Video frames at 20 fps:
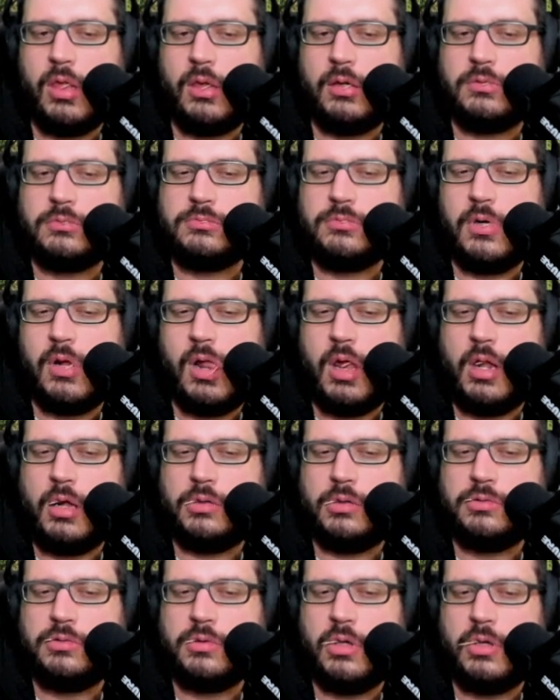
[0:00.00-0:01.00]
kind of
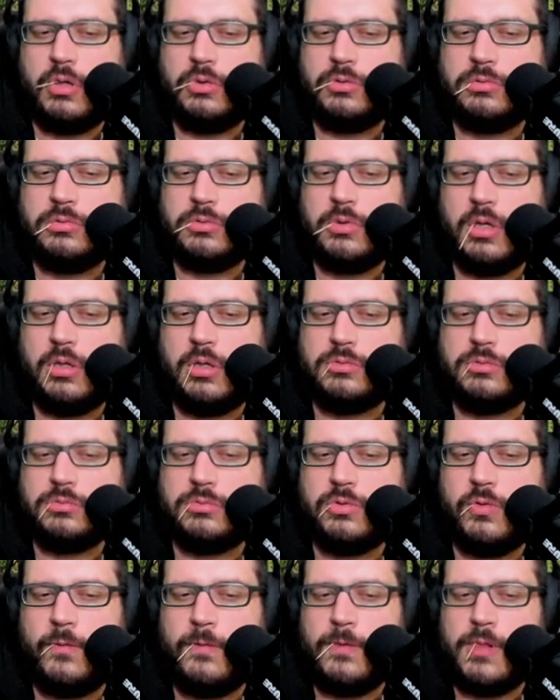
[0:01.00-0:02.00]
bring people together,
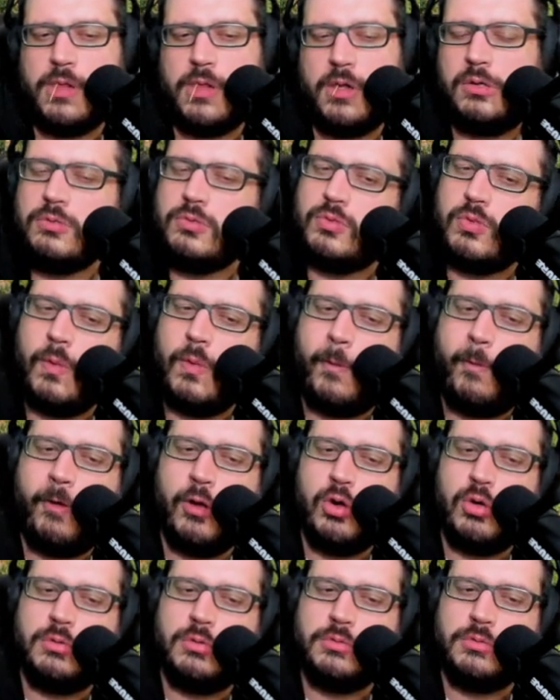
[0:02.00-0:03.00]
and
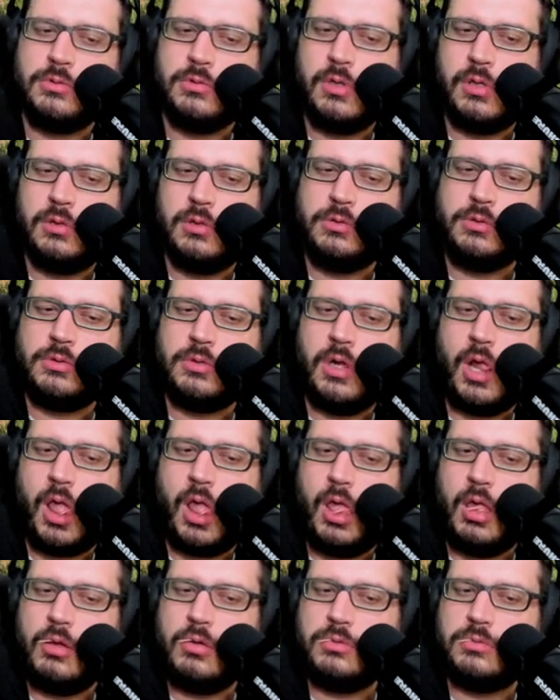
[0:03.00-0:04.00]
there's less of a strife
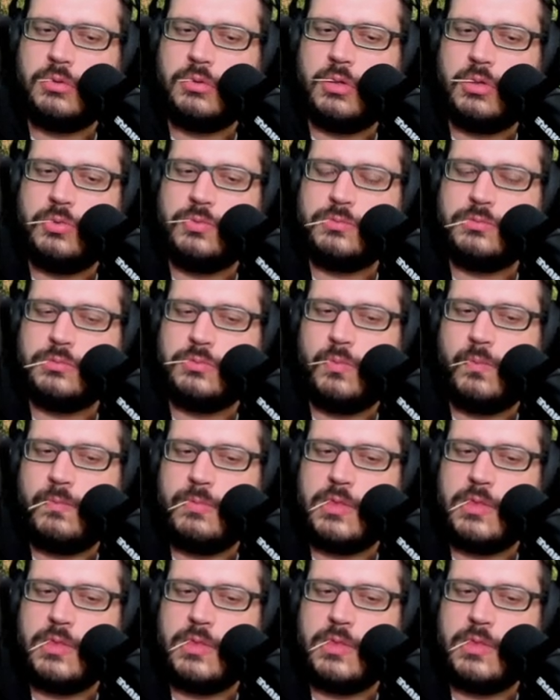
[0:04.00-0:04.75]
to it.